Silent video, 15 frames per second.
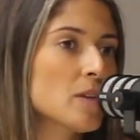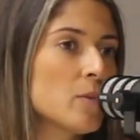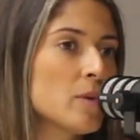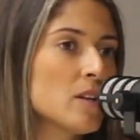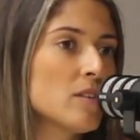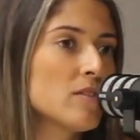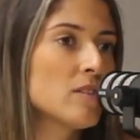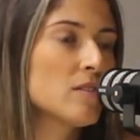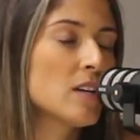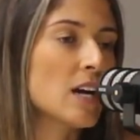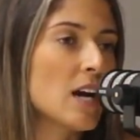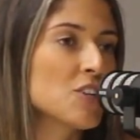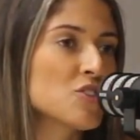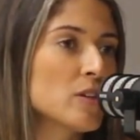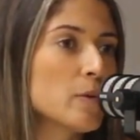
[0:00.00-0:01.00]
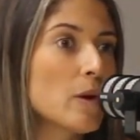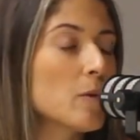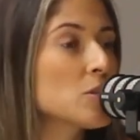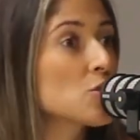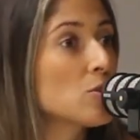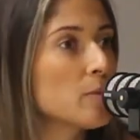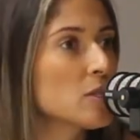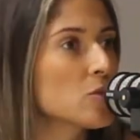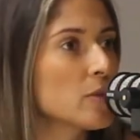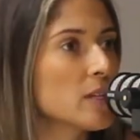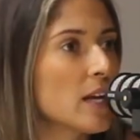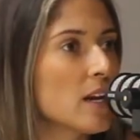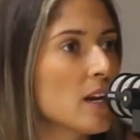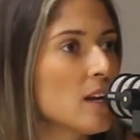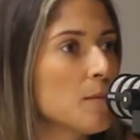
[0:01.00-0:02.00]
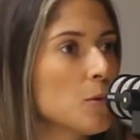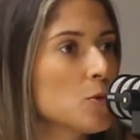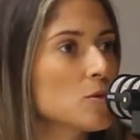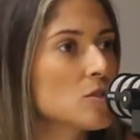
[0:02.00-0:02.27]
we live in a country where we shouldn't be doing that anymore.